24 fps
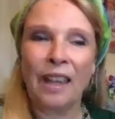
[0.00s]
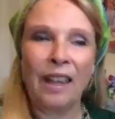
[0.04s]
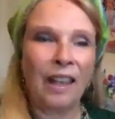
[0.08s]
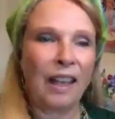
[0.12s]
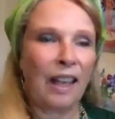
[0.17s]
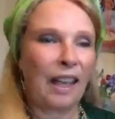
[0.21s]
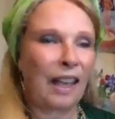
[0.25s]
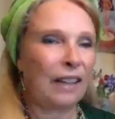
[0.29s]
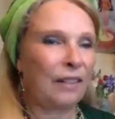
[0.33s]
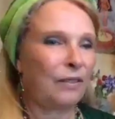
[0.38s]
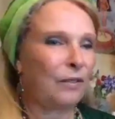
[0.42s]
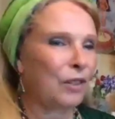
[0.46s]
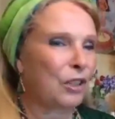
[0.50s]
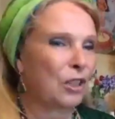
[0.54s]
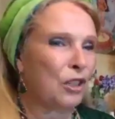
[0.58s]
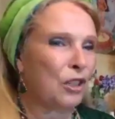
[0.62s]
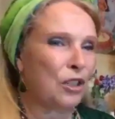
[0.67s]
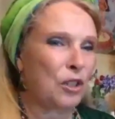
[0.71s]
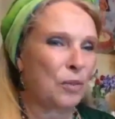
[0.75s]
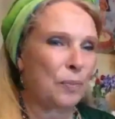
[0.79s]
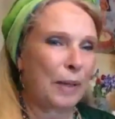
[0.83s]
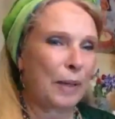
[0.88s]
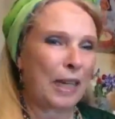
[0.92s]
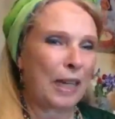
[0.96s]
And what
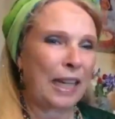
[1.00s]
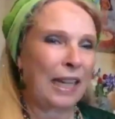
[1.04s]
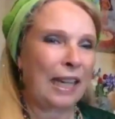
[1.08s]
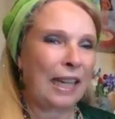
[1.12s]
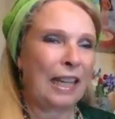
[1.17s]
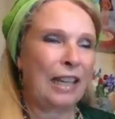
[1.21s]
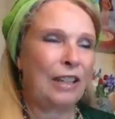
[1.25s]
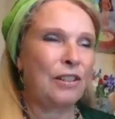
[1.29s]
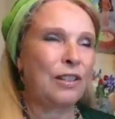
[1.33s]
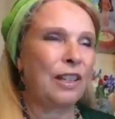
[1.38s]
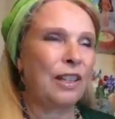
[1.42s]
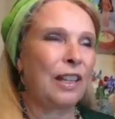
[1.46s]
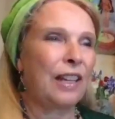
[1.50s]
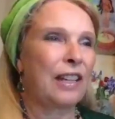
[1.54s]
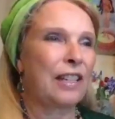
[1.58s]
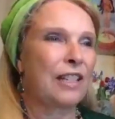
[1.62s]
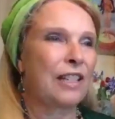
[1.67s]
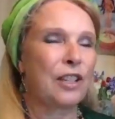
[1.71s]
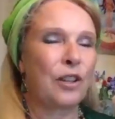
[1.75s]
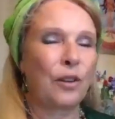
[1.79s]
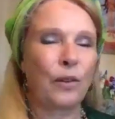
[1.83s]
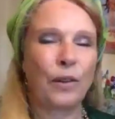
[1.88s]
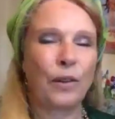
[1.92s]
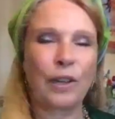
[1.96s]
you're speaking into there is
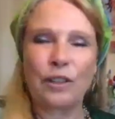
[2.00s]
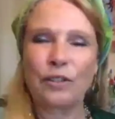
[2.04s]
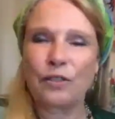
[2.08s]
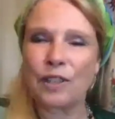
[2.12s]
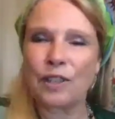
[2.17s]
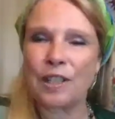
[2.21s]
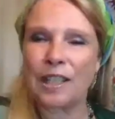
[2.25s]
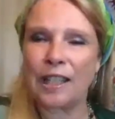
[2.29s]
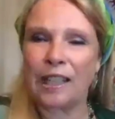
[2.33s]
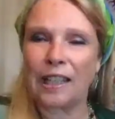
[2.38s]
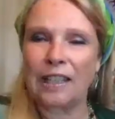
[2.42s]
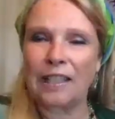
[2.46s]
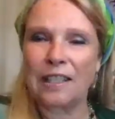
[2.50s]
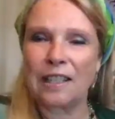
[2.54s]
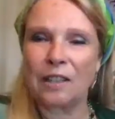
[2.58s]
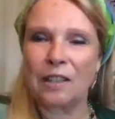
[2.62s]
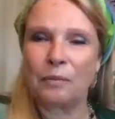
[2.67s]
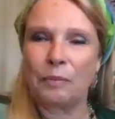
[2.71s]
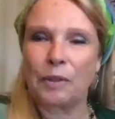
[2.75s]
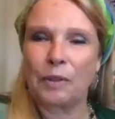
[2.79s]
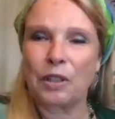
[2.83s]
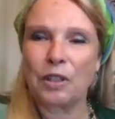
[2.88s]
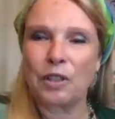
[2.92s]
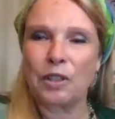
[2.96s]
so interesting, isn't
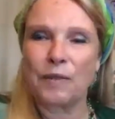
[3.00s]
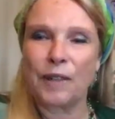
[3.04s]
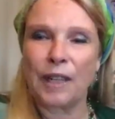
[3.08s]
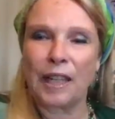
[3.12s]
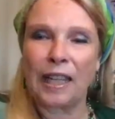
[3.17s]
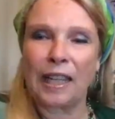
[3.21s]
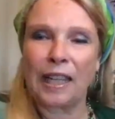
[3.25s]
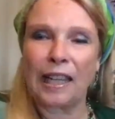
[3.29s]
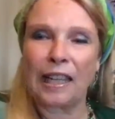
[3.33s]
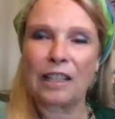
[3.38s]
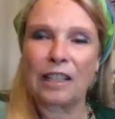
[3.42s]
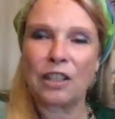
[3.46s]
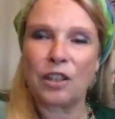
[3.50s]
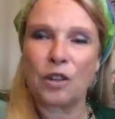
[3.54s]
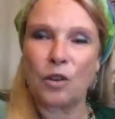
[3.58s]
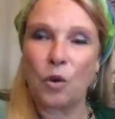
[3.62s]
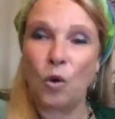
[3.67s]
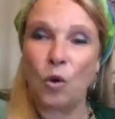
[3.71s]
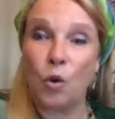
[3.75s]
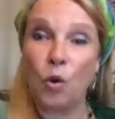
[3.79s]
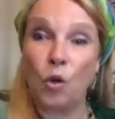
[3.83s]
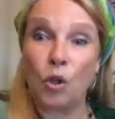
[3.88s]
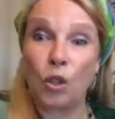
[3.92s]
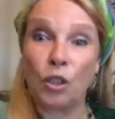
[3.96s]
it? Because we can get so
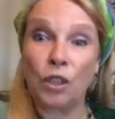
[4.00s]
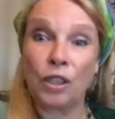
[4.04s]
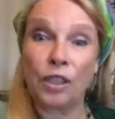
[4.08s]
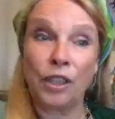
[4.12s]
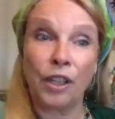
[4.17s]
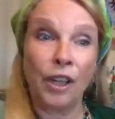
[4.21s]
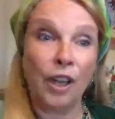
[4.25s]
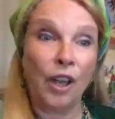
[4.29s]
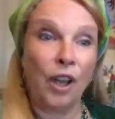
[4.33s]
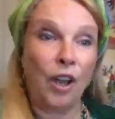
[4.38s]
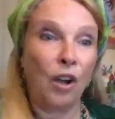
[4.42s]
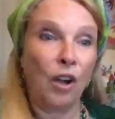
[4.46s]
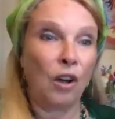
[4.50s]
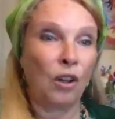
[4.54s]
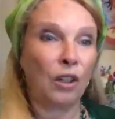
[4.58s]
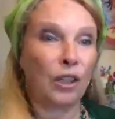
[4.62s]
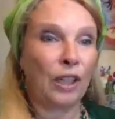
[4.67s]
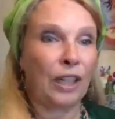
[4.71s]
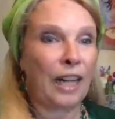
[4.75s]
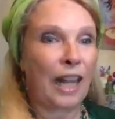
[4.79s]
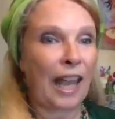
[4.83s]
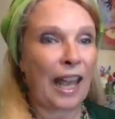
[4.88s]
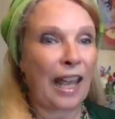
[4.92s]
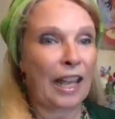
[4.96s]
hooked on
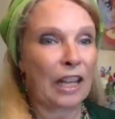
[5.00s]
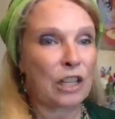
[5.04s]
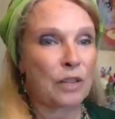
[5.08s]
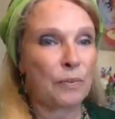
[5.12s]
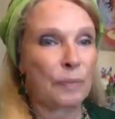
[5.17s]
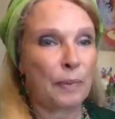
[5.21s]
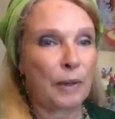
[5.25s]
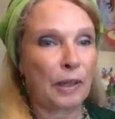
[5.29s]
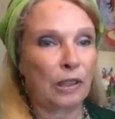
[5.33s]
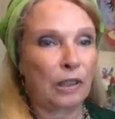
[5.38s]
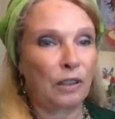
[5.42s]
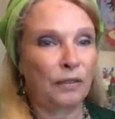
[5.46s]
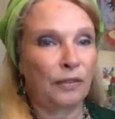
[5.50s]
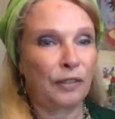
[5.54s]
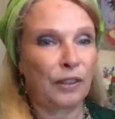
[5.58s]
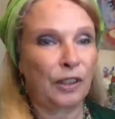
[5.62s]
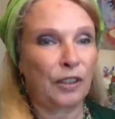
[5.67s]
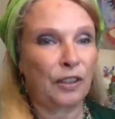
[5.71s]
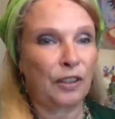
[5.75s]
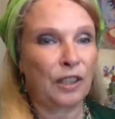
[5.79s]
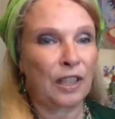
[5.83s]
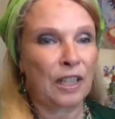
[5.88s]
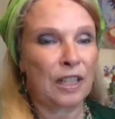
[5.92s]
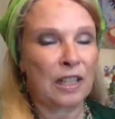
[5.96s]
an aspect of the
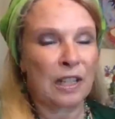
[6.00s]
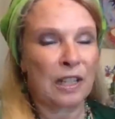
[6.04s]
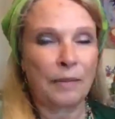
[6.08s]
goddess.